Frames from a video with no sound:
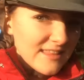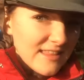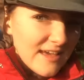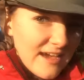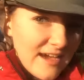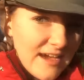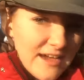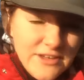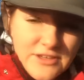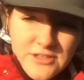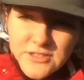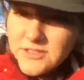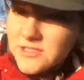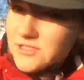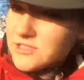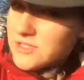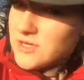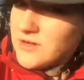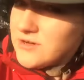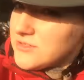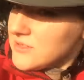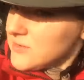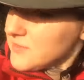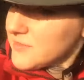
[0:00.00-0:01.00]
that I used to
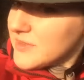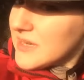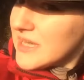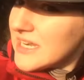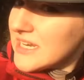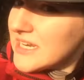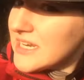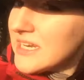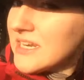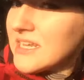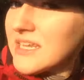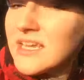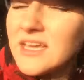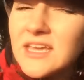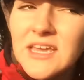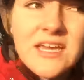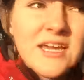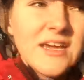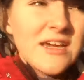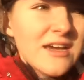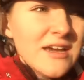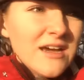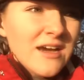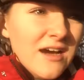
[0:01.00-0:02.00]
show jump in.
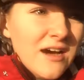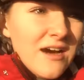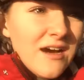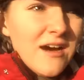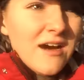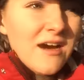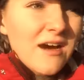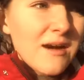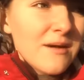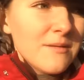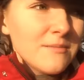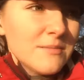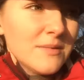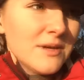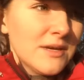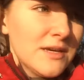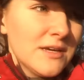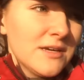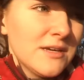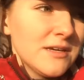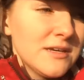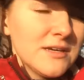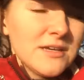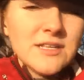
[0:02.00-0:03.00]
Um,
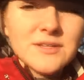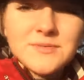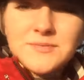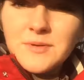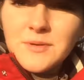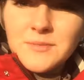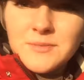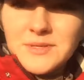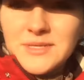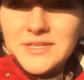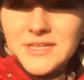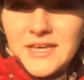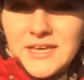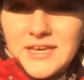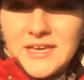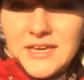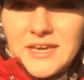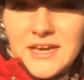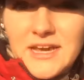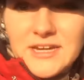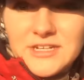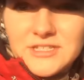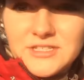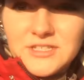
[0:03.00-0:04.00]
it's probably like
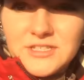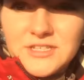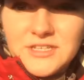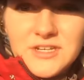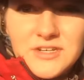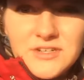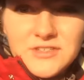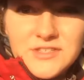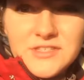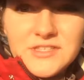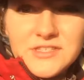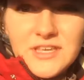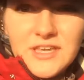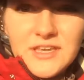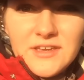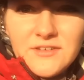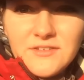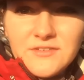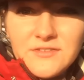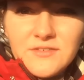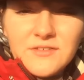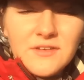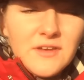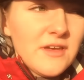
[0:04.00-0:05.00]
actually unsafe